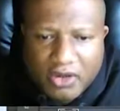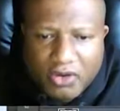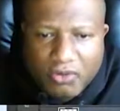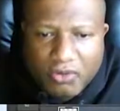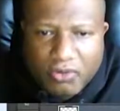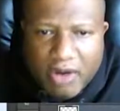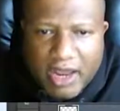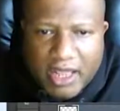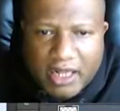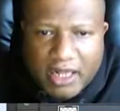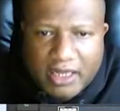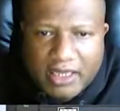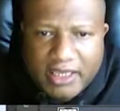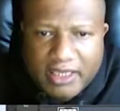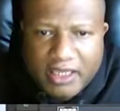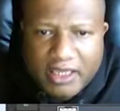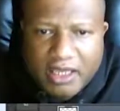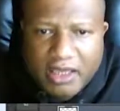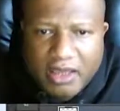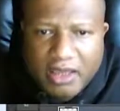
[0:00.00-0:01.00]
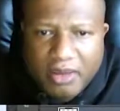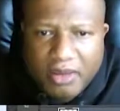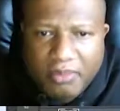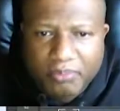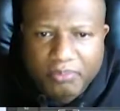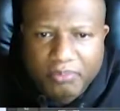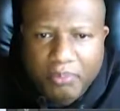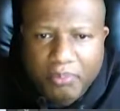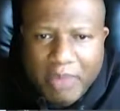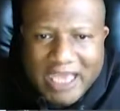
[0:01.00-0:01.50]
right click,
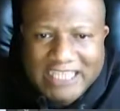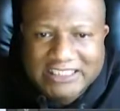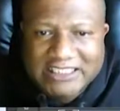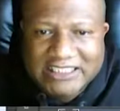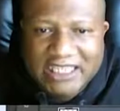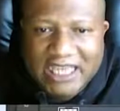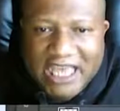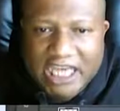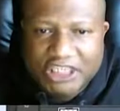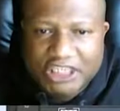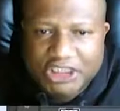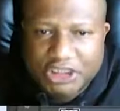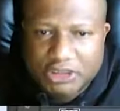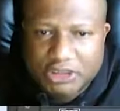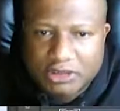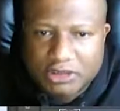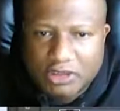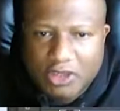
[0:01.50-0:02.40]
make selection.